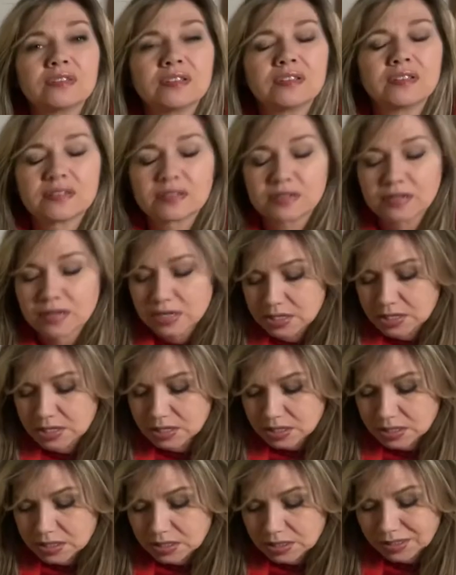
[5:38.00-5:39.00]
is
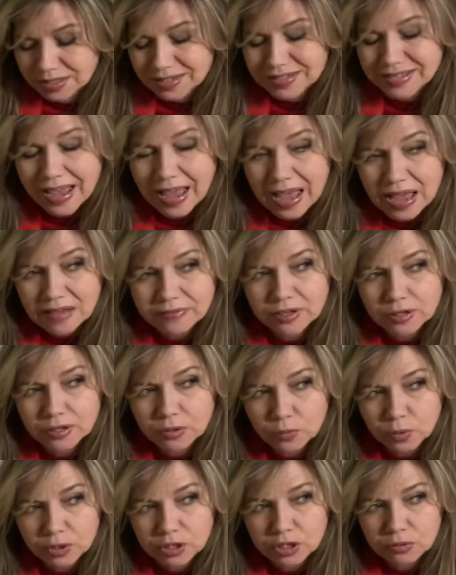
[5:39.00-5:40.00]
having
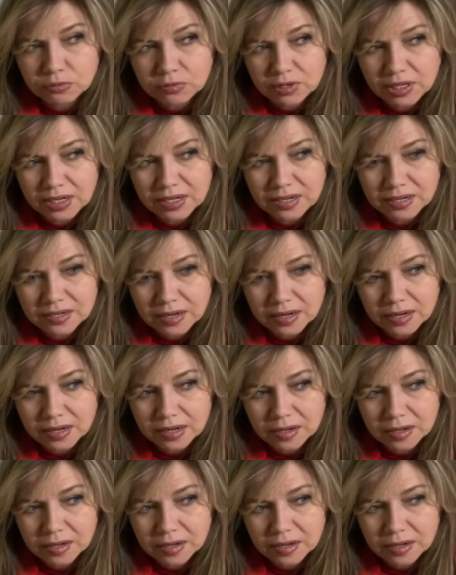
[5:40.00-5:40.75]
what you need,